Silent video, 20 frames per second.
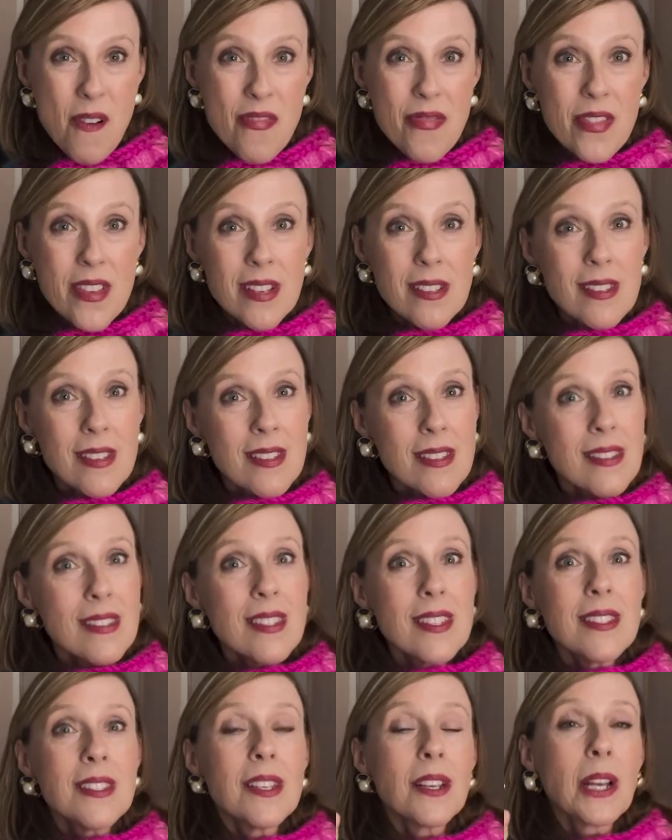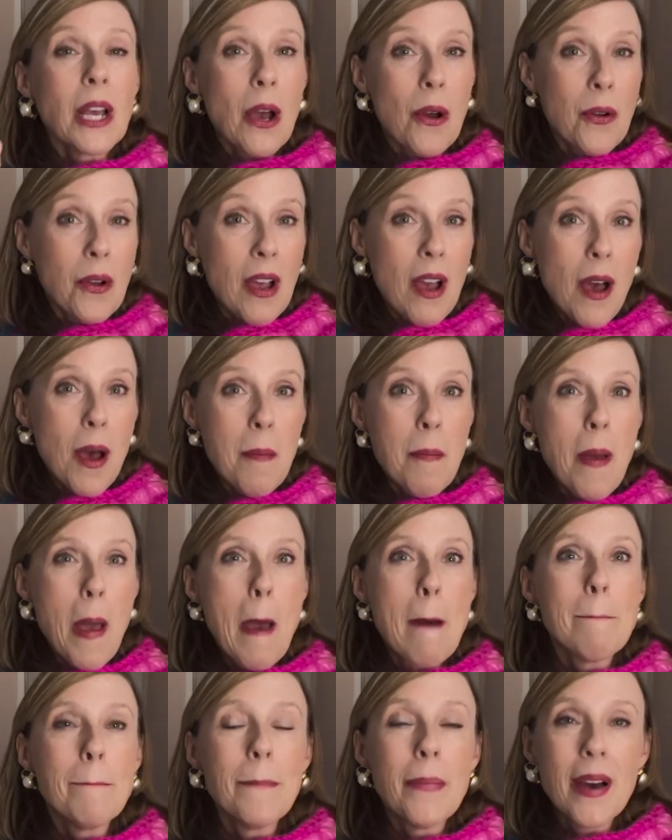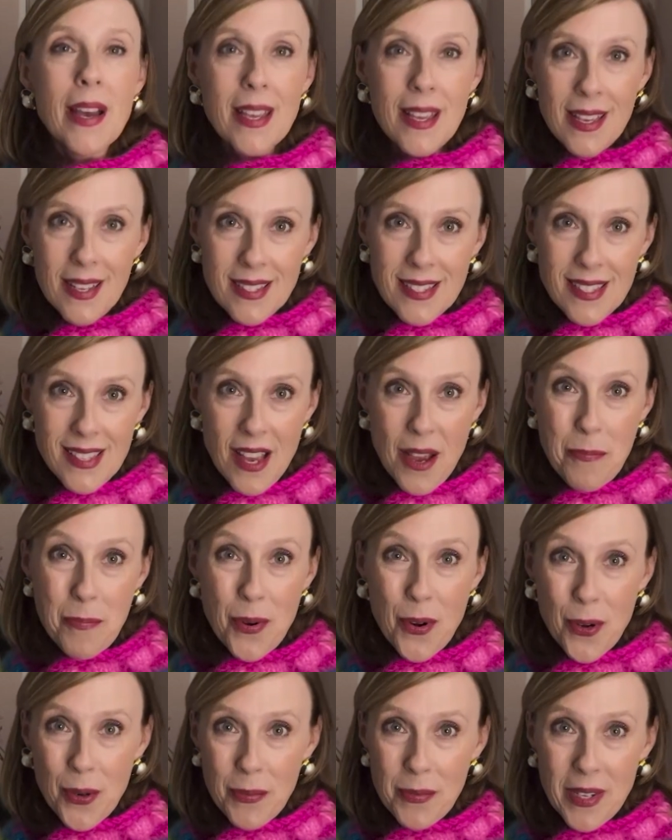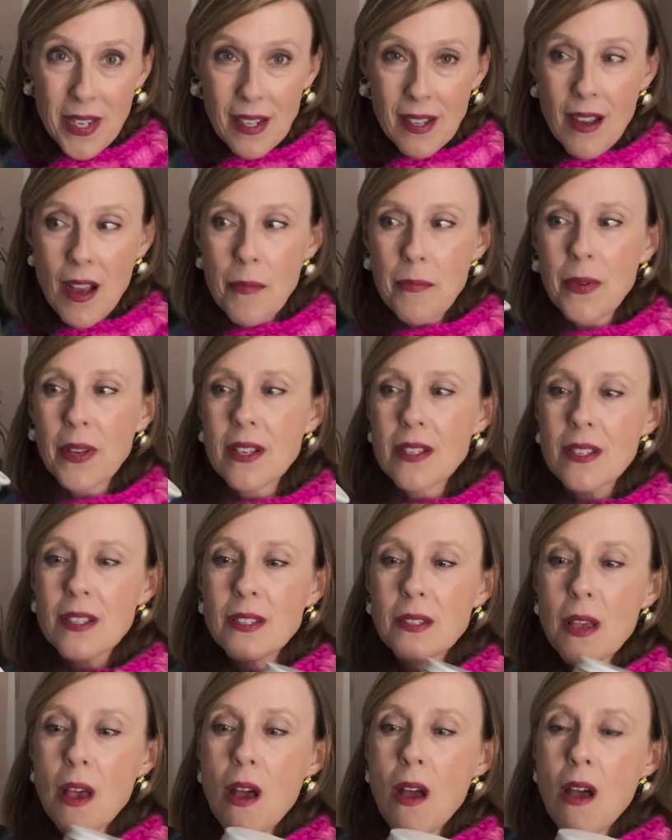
This is the to-go cup, but it's a permanent cup because it's